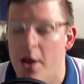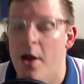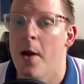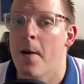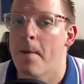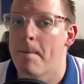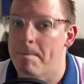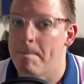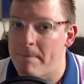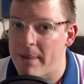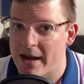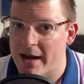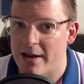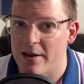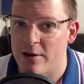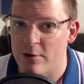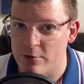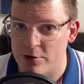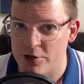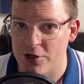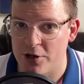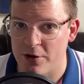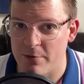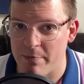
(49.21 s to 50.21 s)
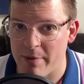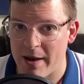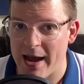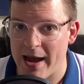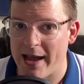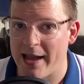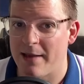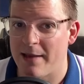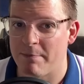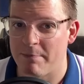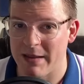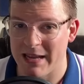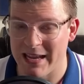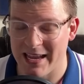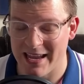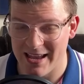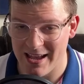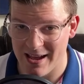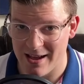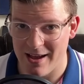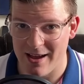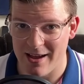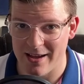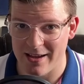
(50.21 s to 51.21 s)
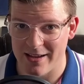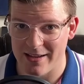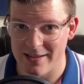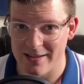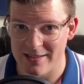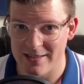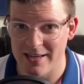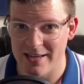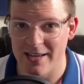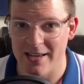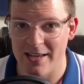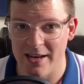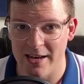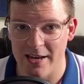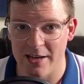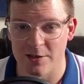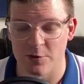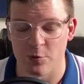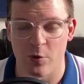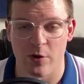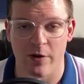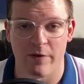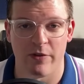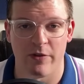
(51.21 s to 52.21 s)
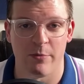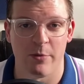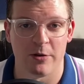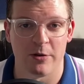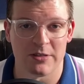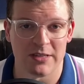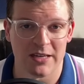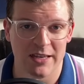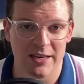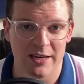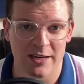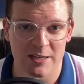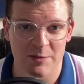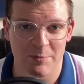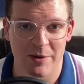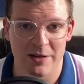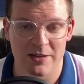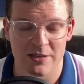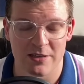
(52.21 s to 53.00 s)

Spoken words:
But you should buy it because it is one of the most inexpensive